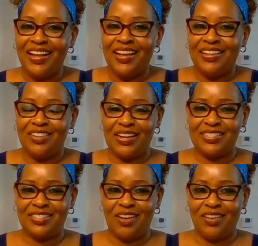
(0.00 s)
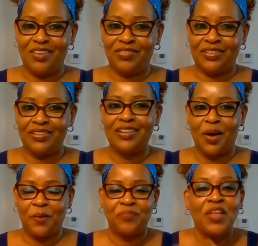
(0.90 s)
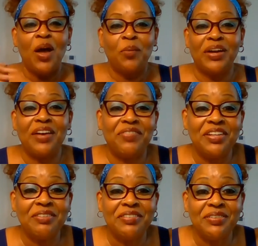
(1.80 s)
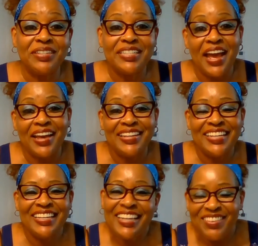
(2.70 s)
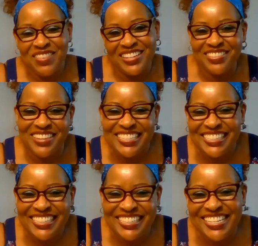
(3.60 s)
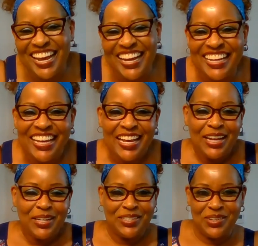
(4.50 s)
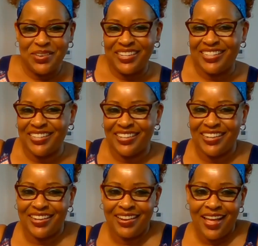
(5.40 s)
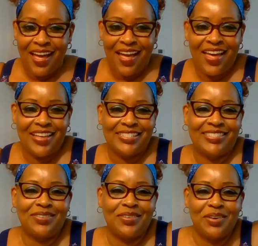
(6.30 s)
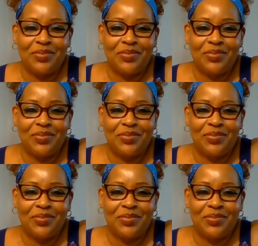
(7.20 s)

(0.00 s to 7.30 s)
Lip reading: I need to start over? No. Whatever you do today for the rest of the day, do it good and do it with